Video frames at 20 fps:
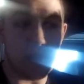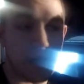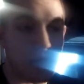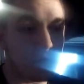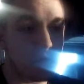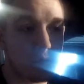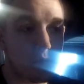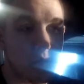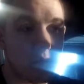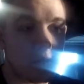It
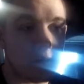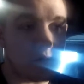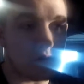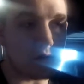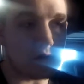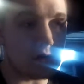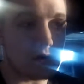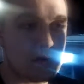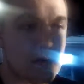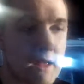will make
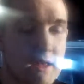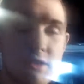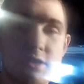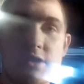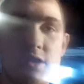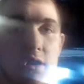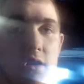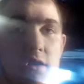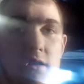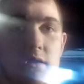your
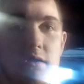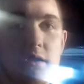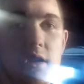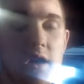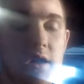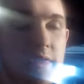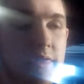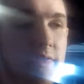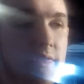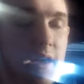install
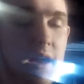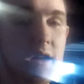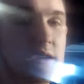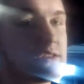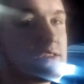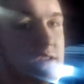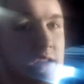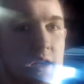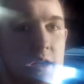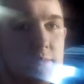
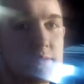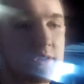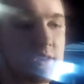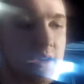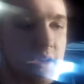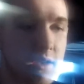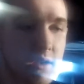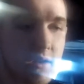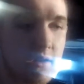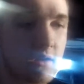1,000 times
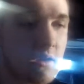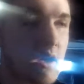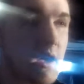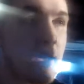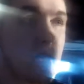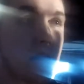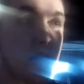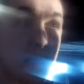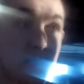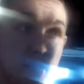cleaner,
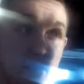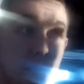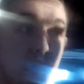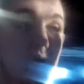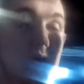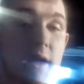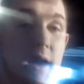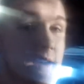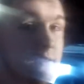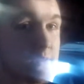and you
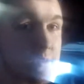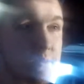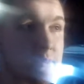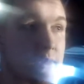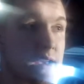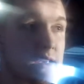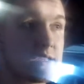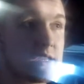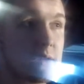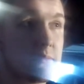won't have to
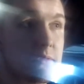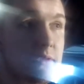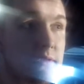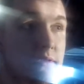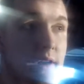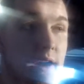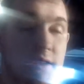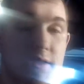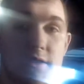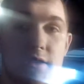mess up the
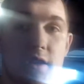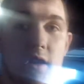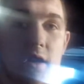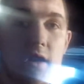factory